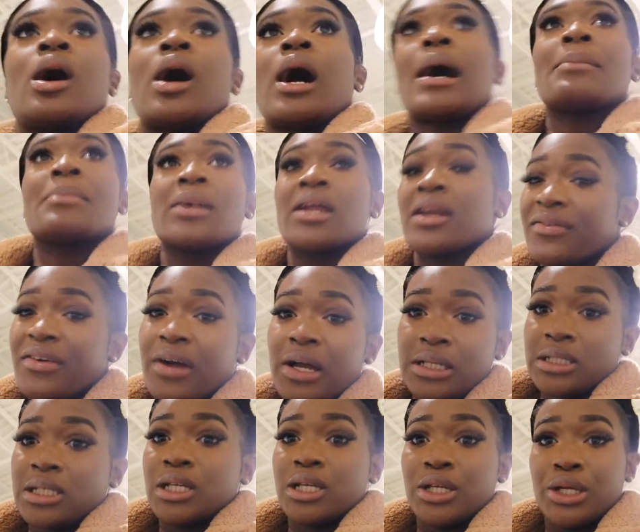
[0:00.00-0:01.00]
I'm gonna
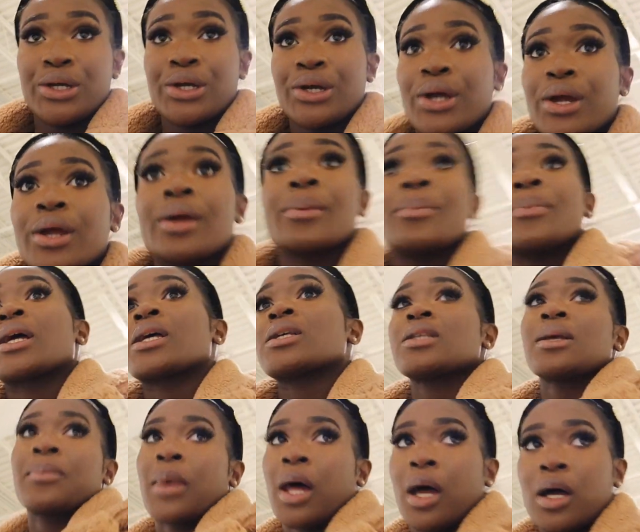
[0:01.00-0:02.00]
find it here because
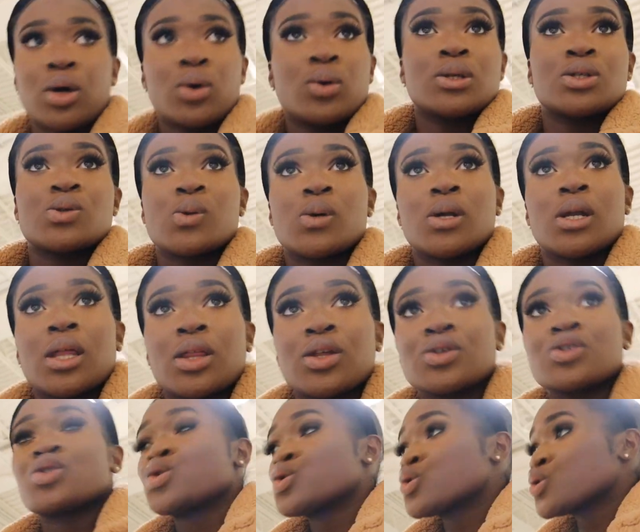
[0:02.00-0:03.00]
I'm not going to another
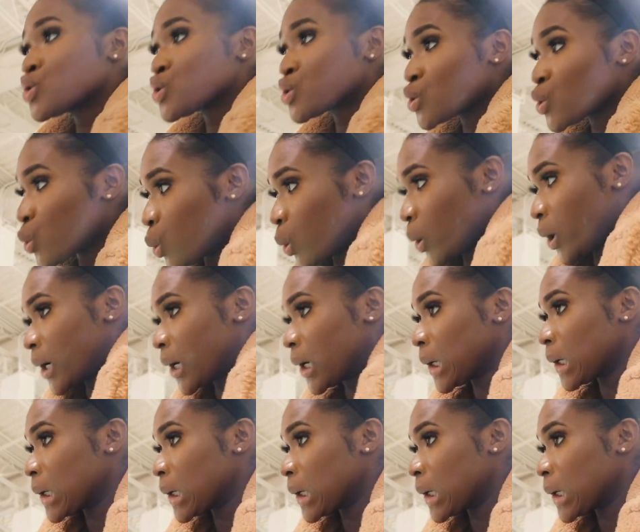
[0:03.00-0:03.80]
store.